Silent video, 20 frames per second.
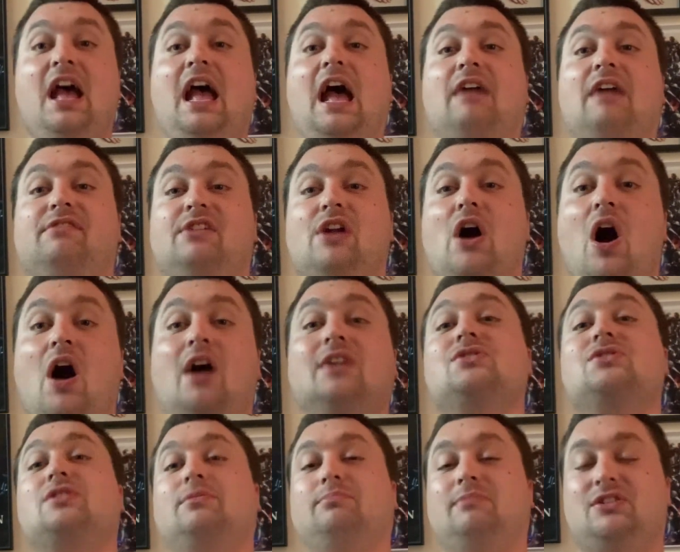Have an
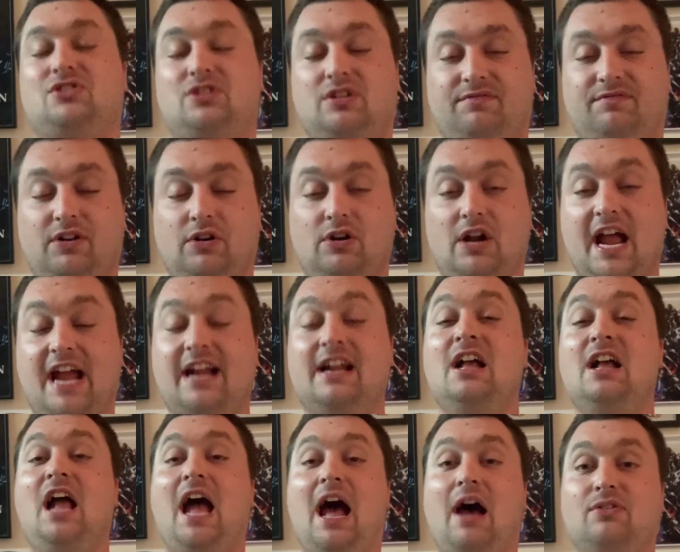awesome rest of your night.
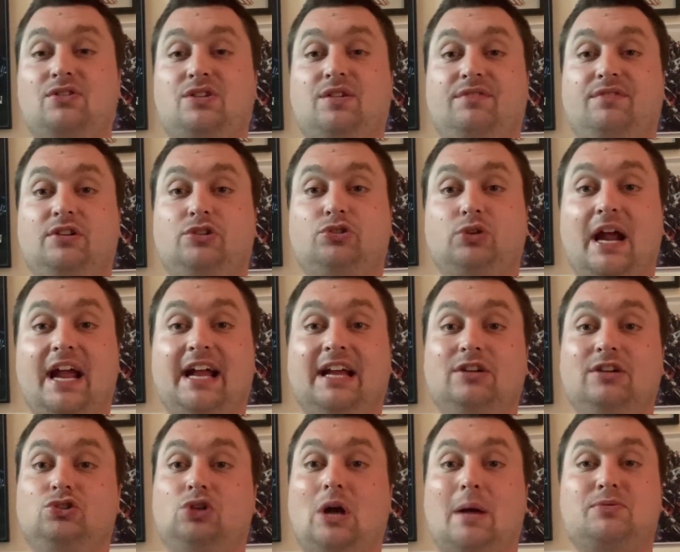House of the Dragon Reagan
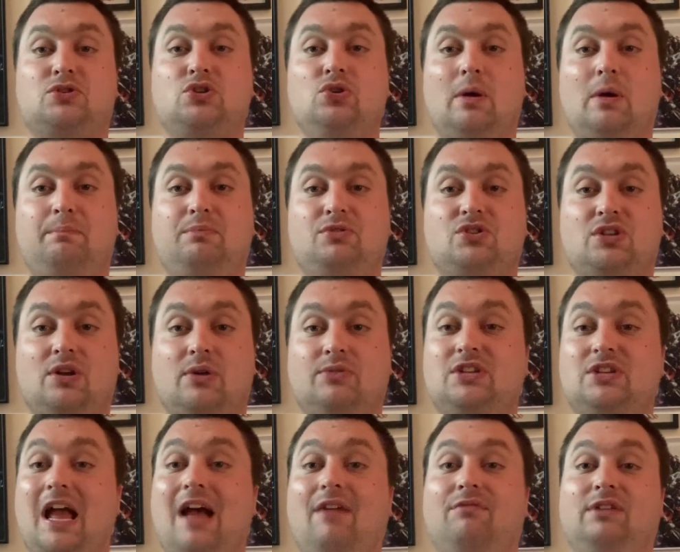drops new
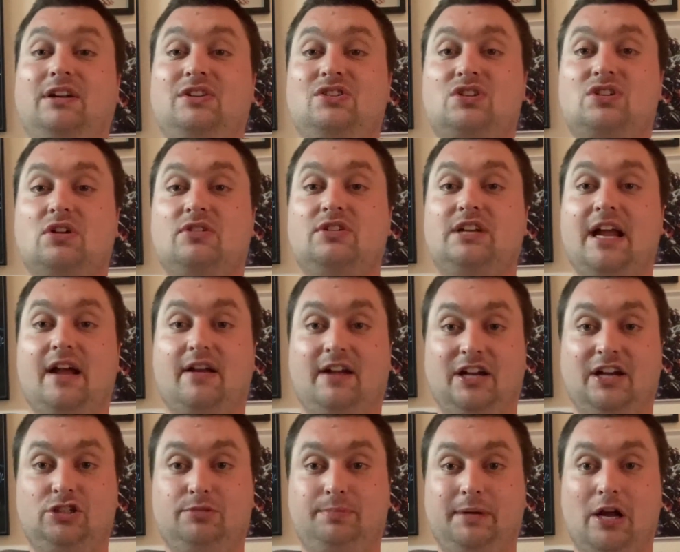episodes every Sunday on
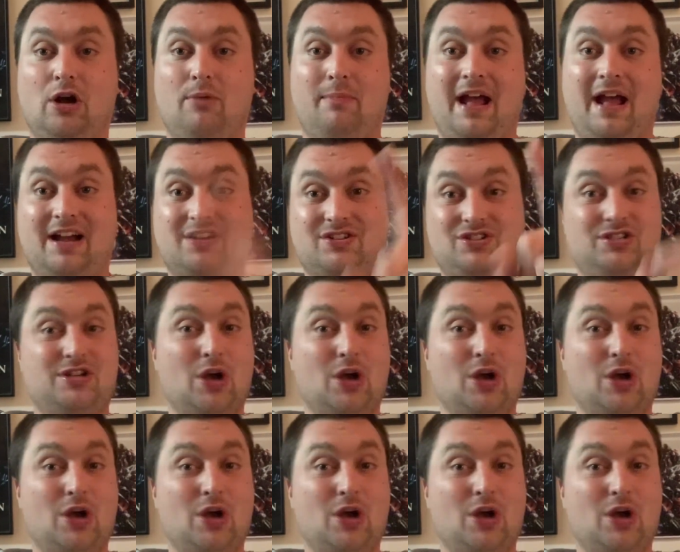HBO Max.